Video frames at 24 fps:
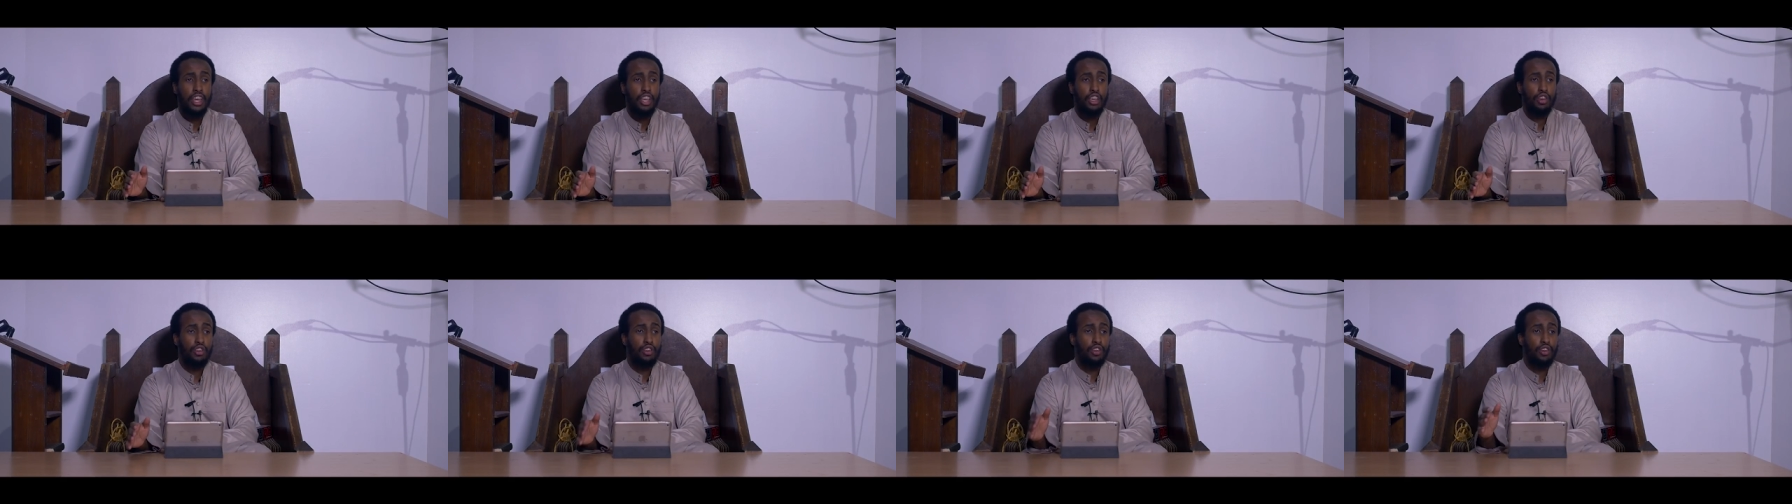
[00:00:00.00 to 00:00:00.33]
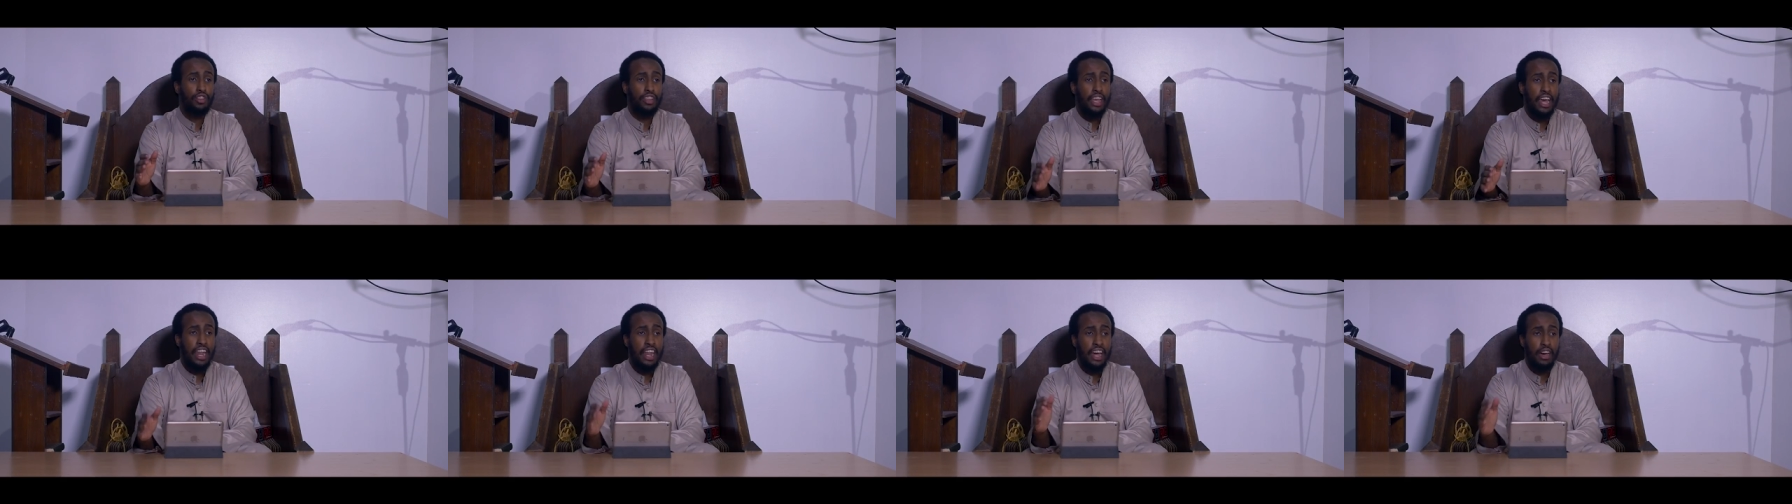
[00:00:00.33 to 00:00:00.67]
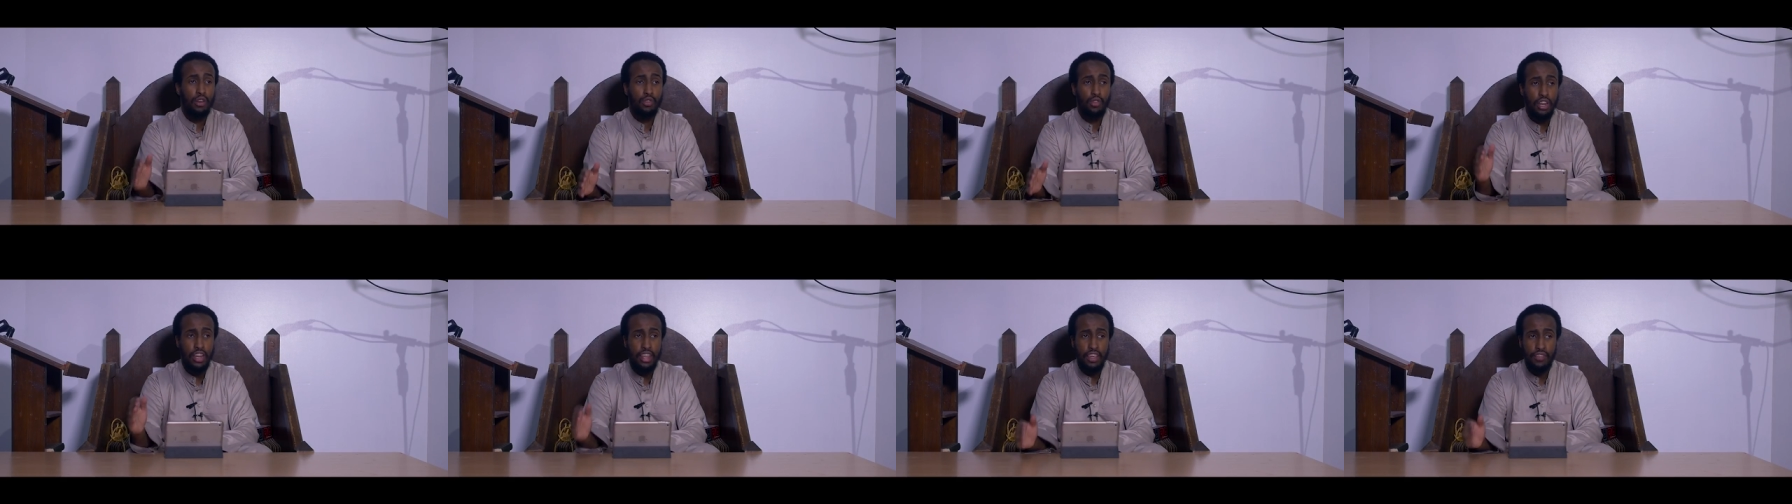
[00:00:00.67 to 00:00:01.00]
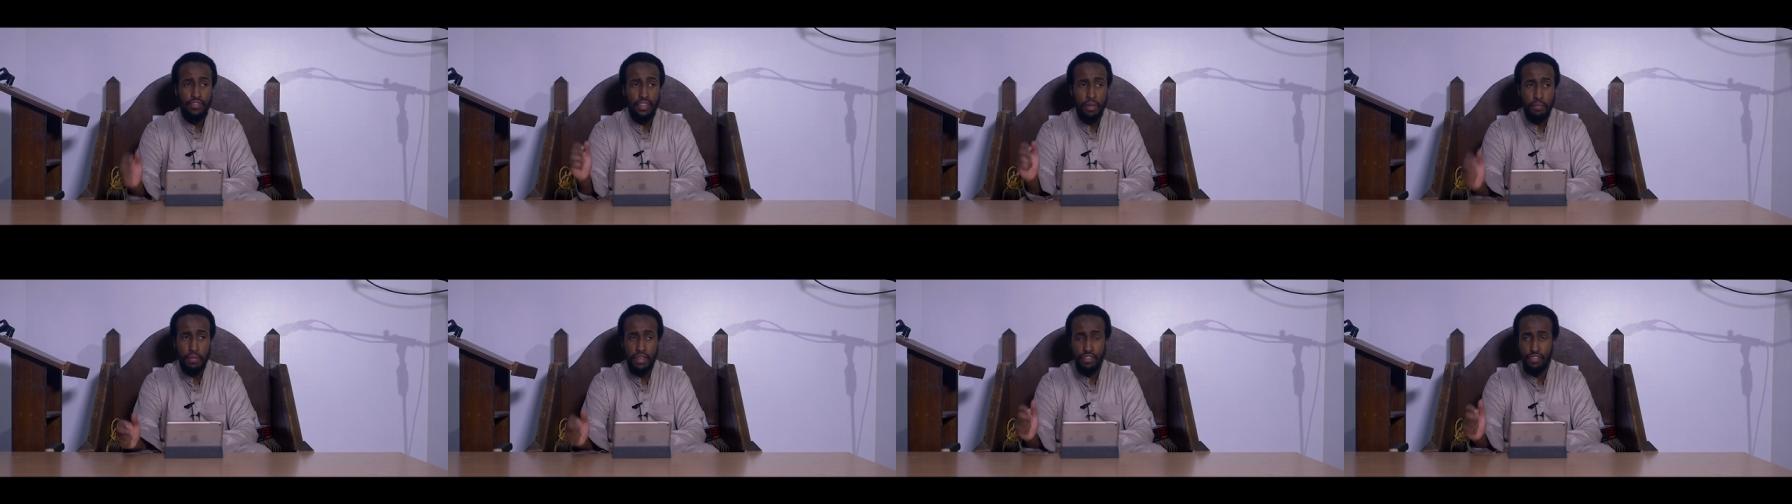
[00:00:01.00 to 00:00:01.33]
You're not allowed to
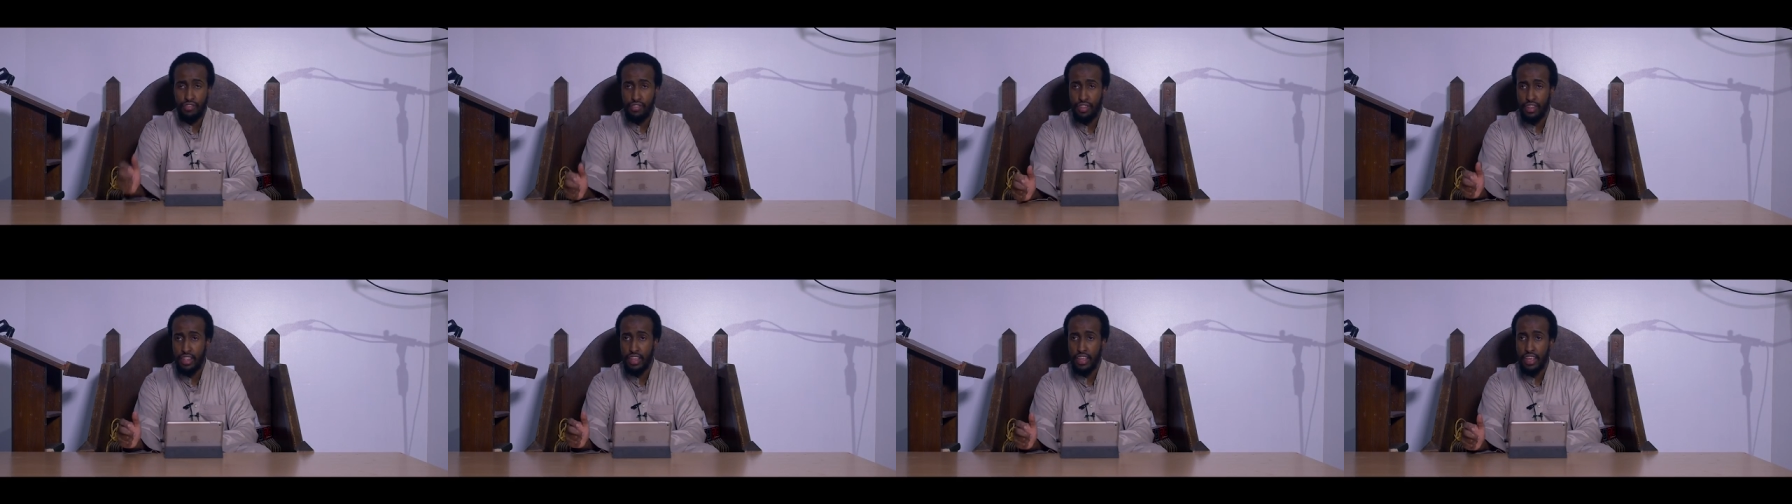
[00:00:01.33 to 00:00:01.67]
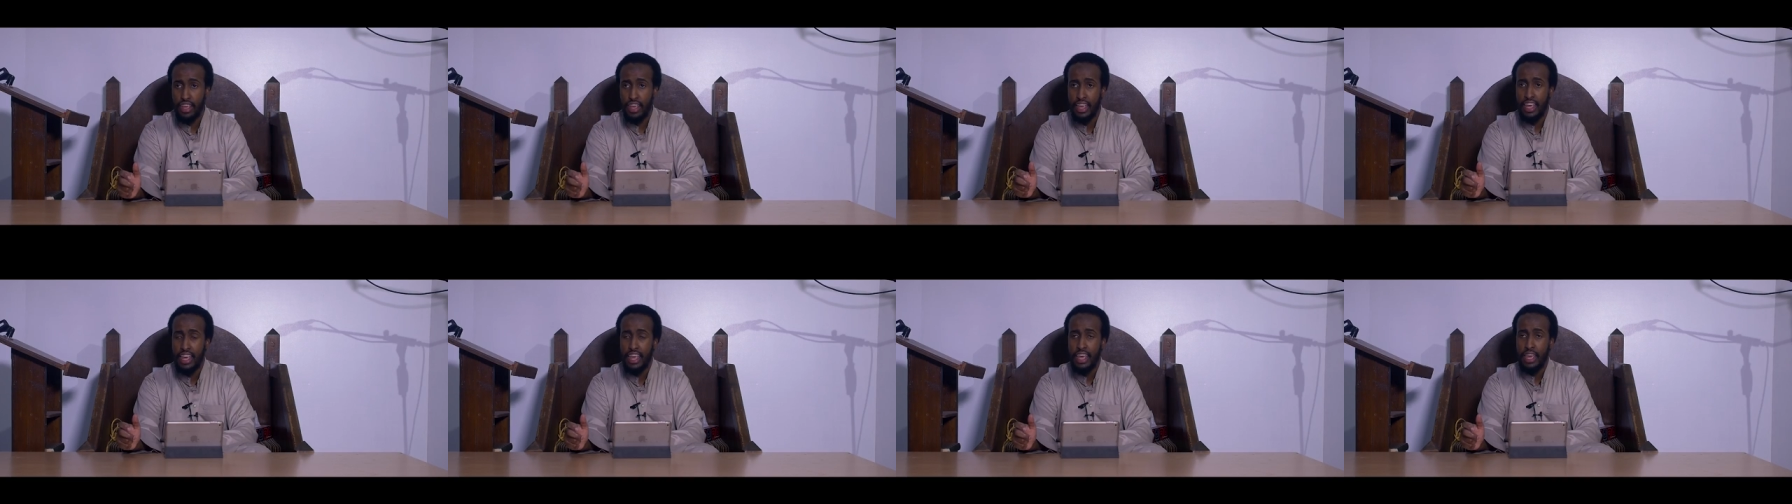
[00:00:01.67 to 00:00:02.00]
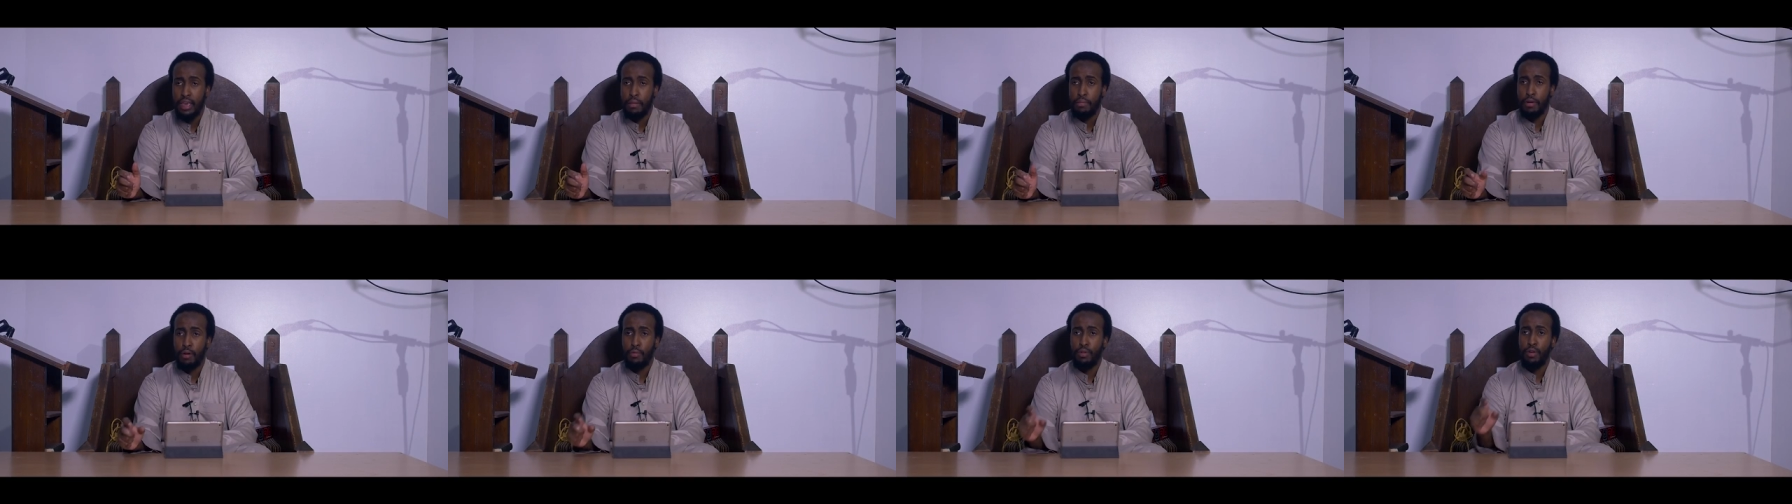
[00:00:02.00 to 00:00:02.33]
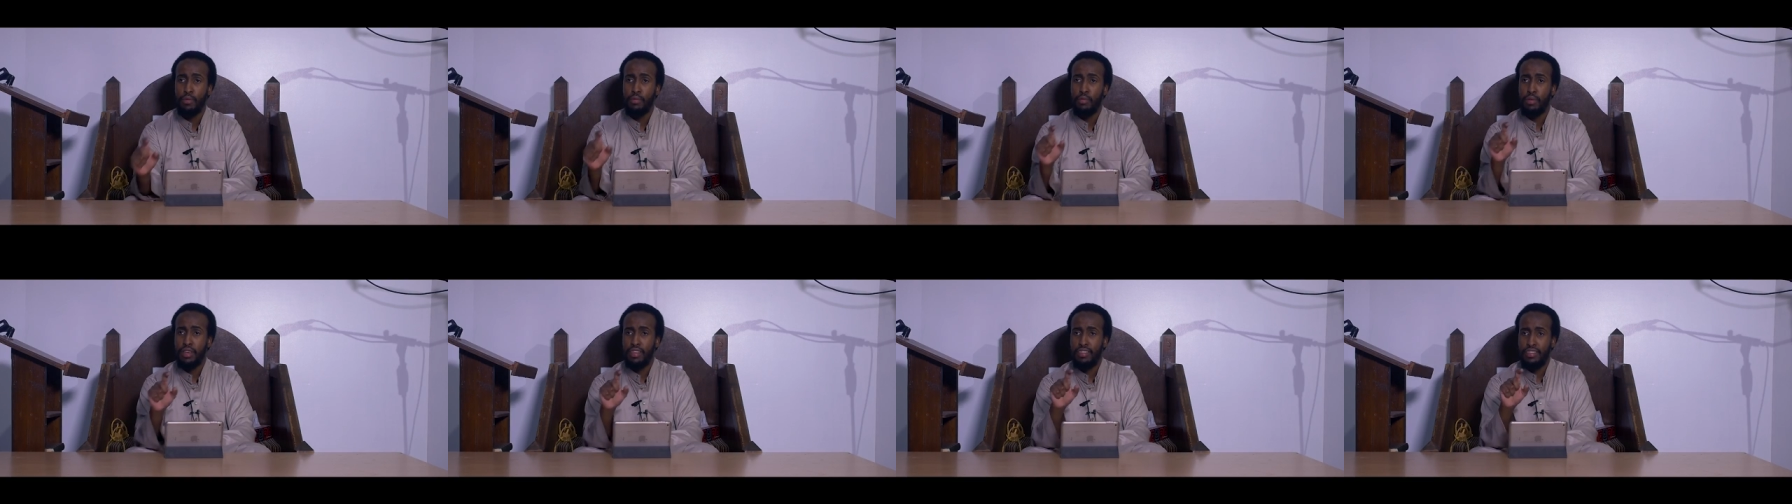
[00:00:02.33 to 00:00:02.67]
leave the masjid. But
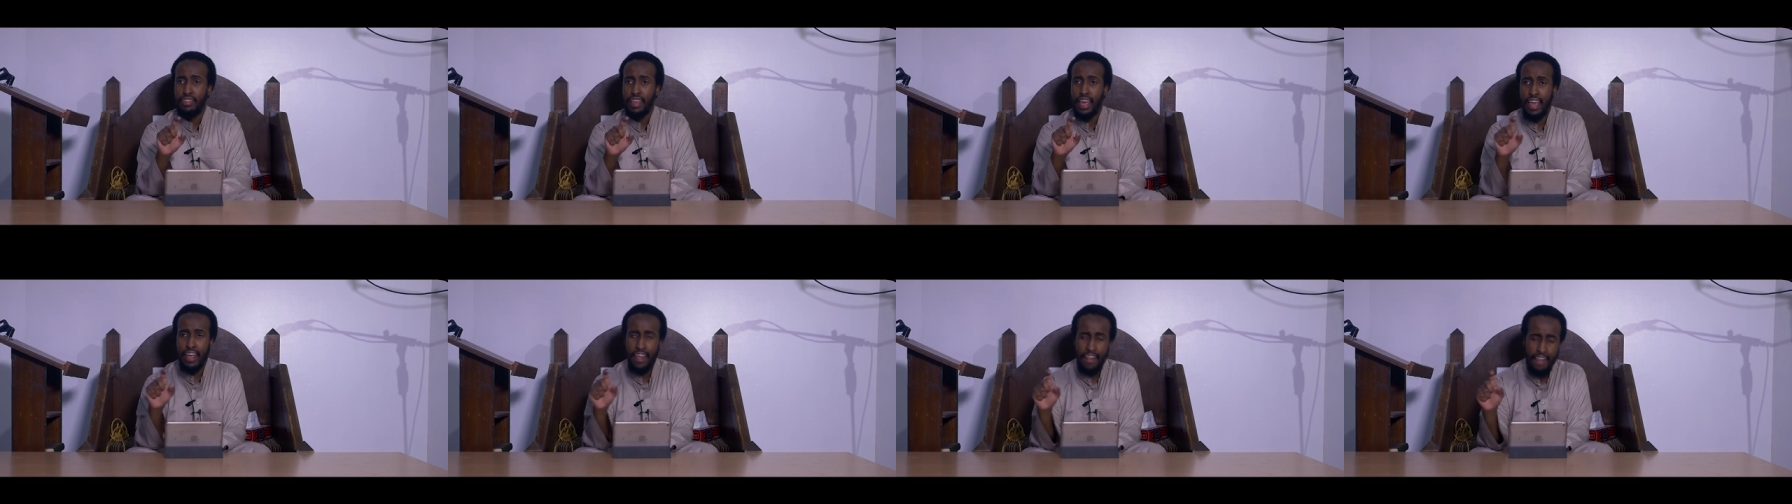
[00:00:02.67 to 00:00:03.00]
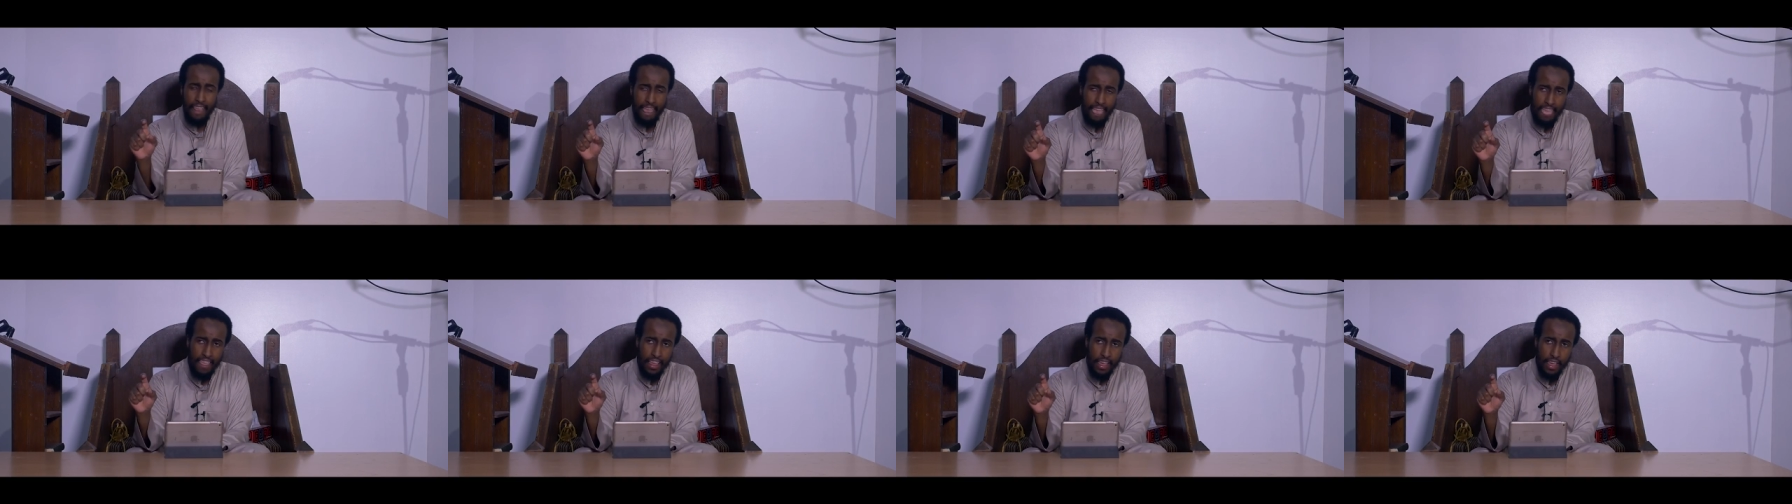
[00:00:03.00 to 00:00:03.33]
we, we say